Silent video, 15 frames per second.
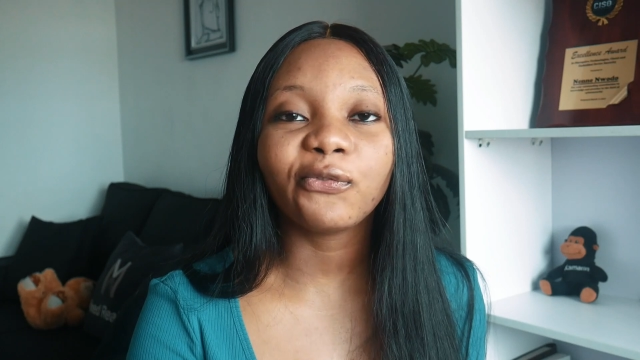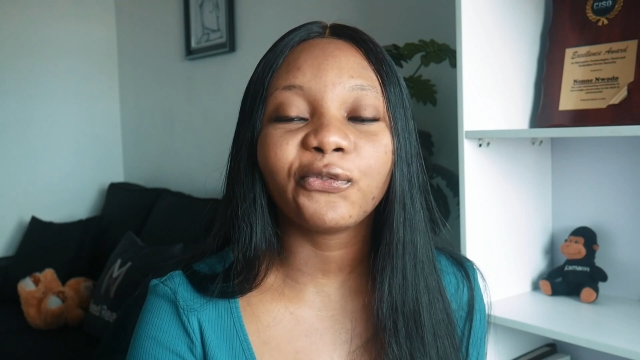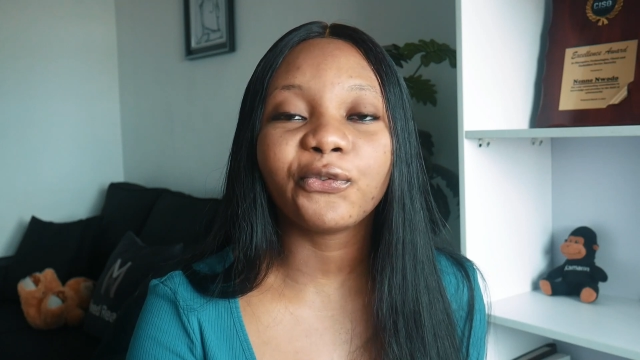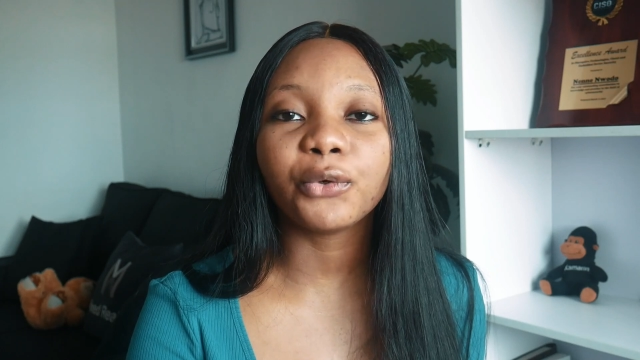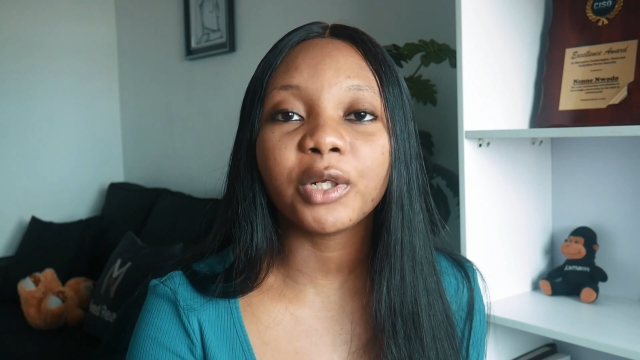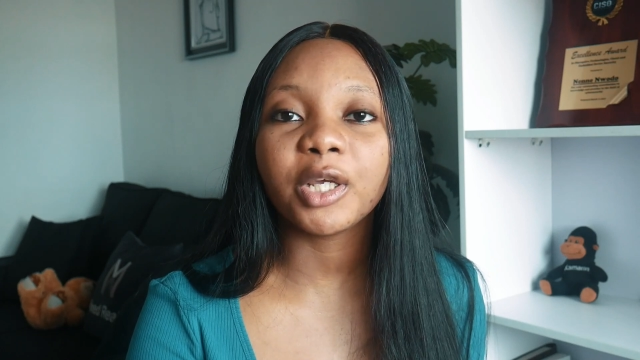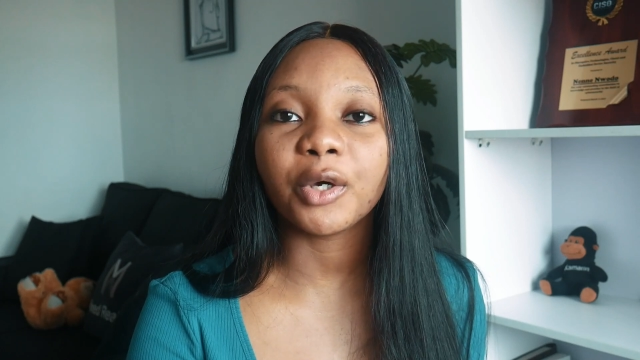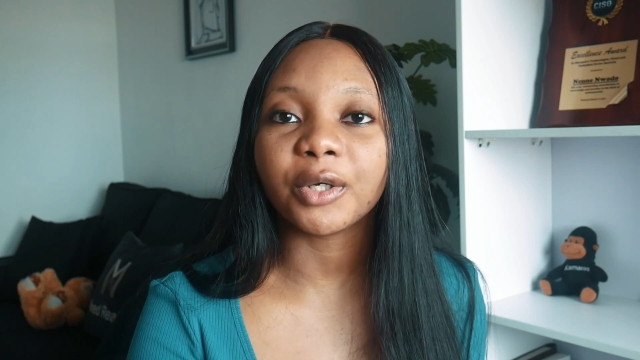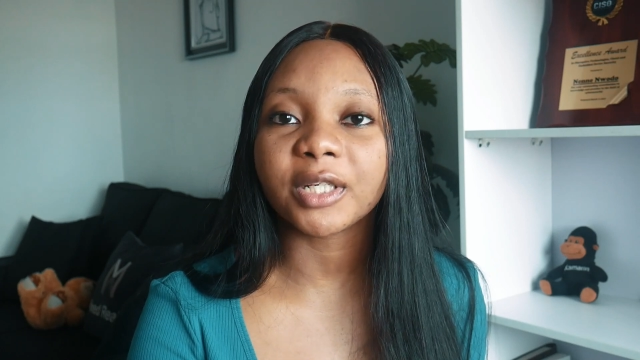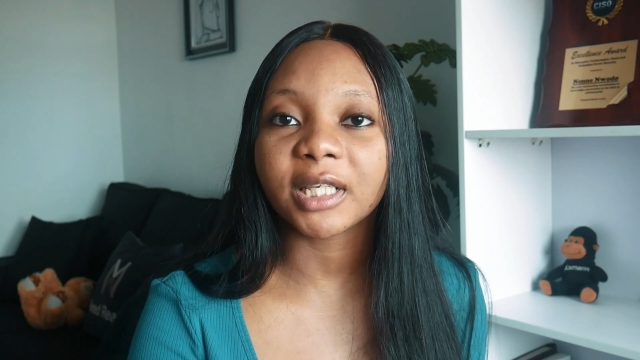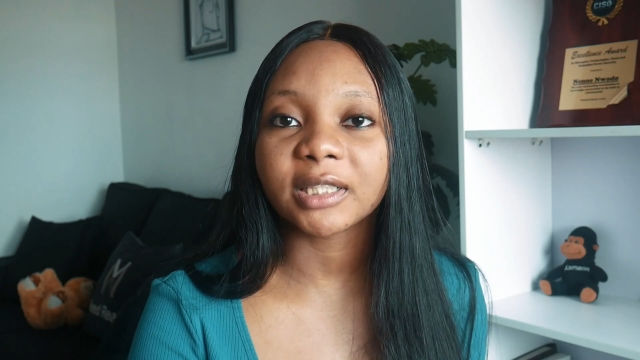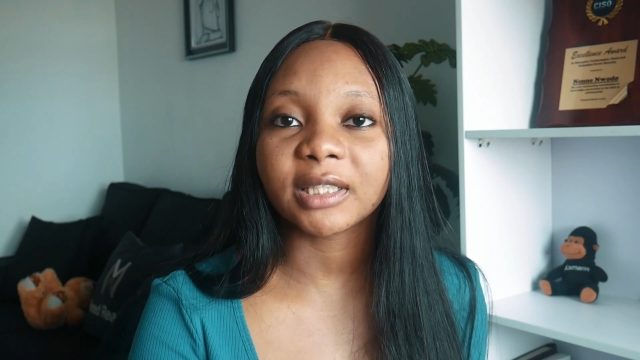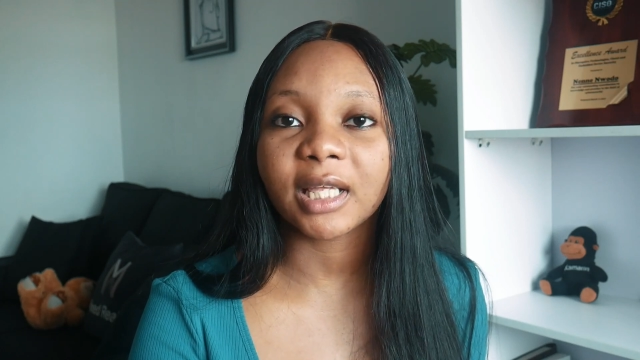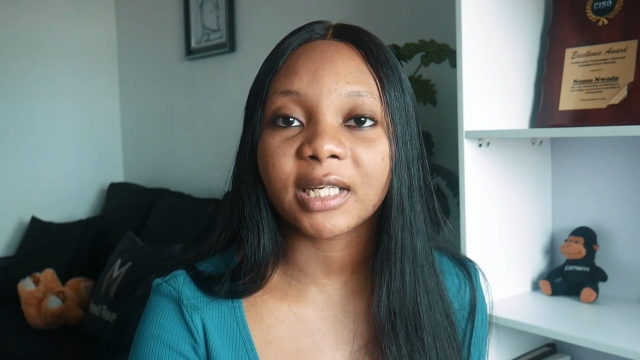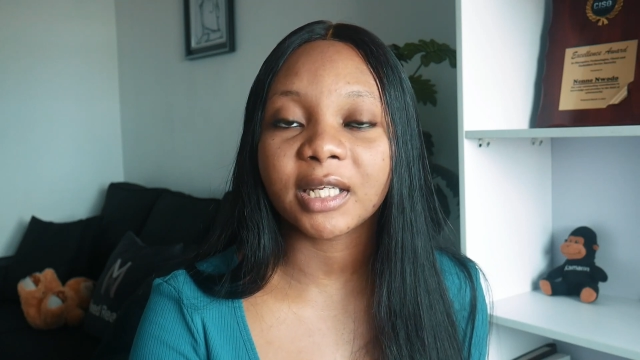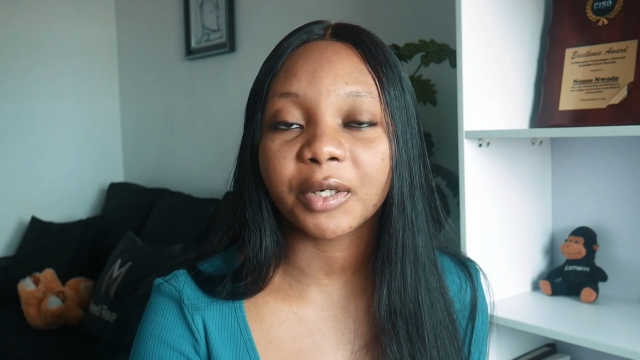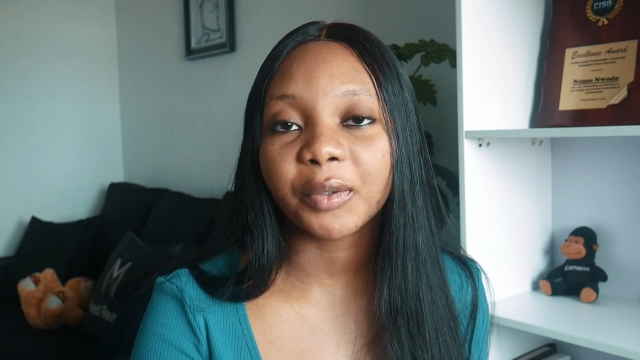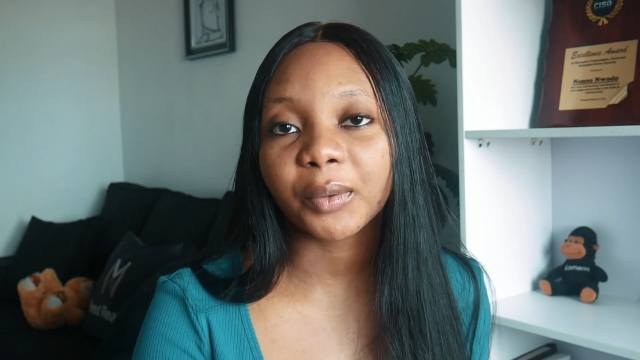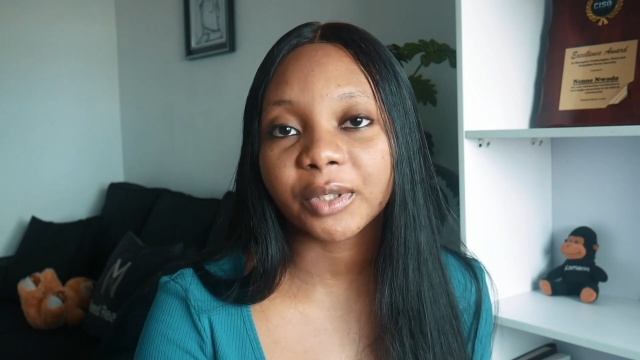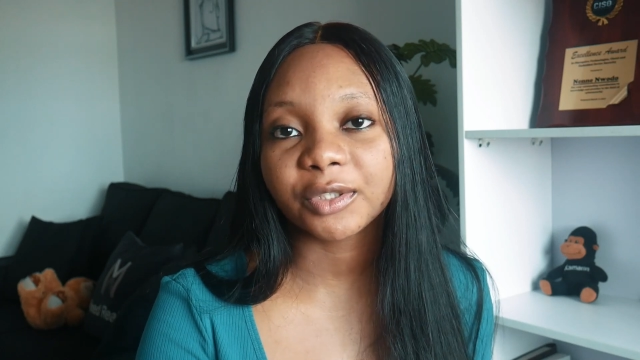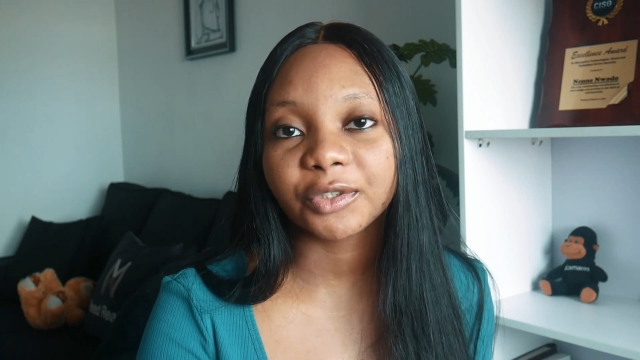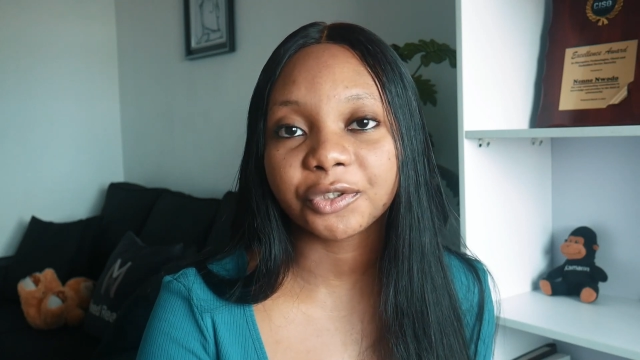fully understand a
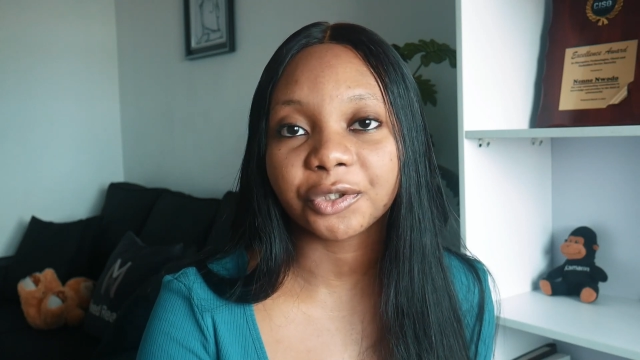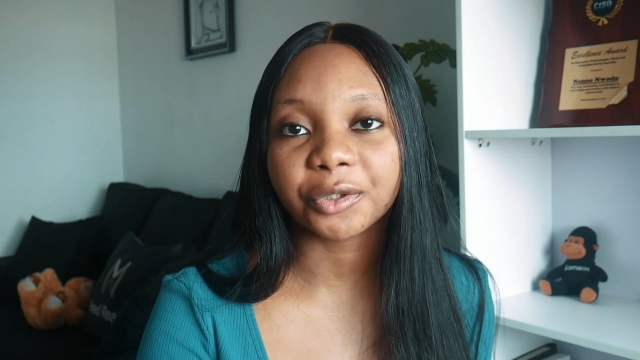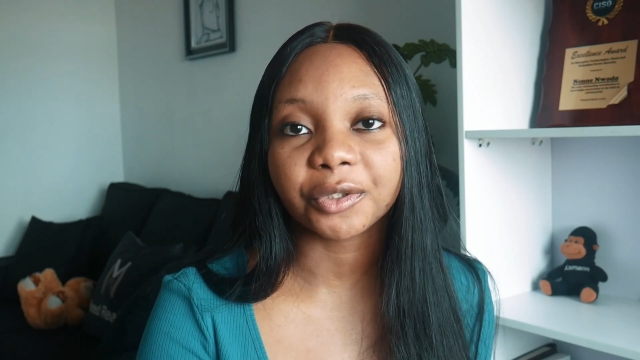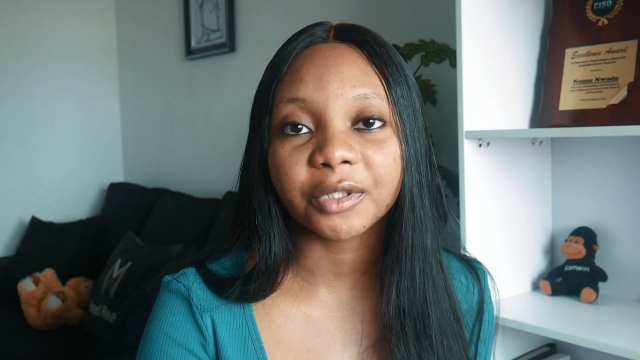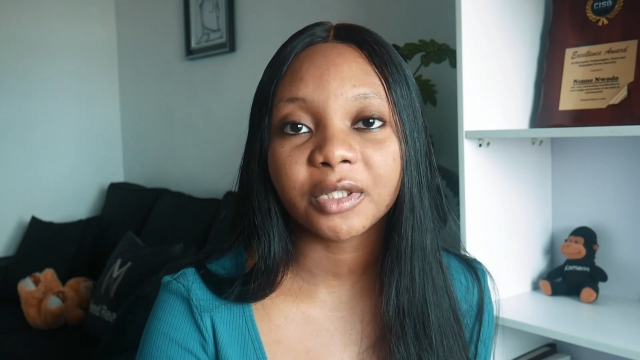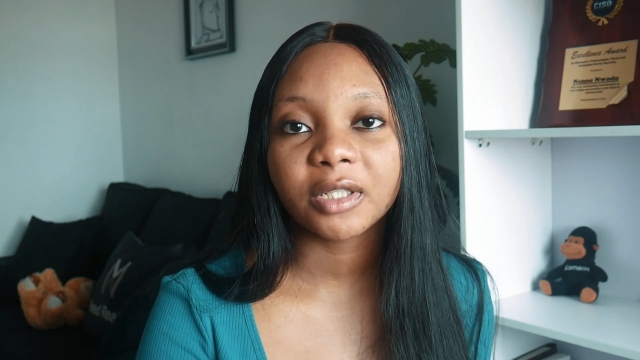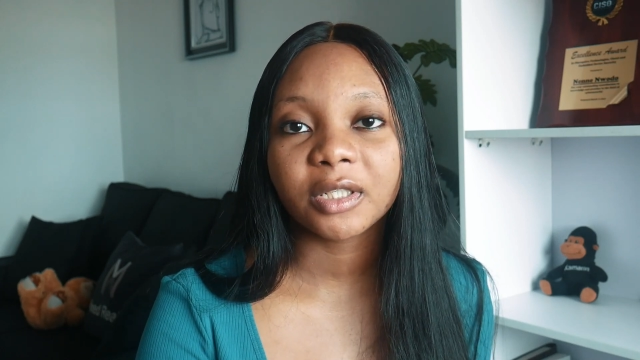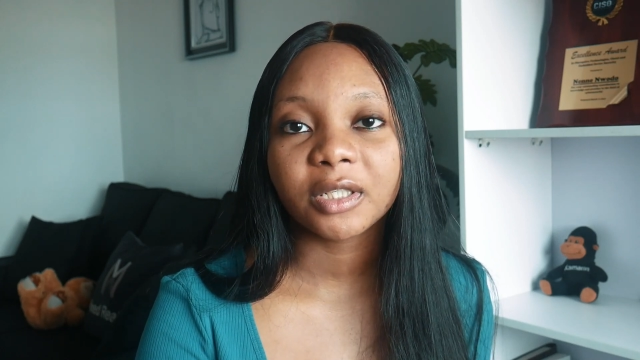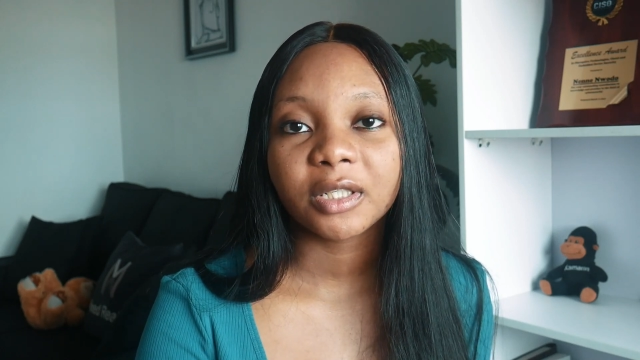question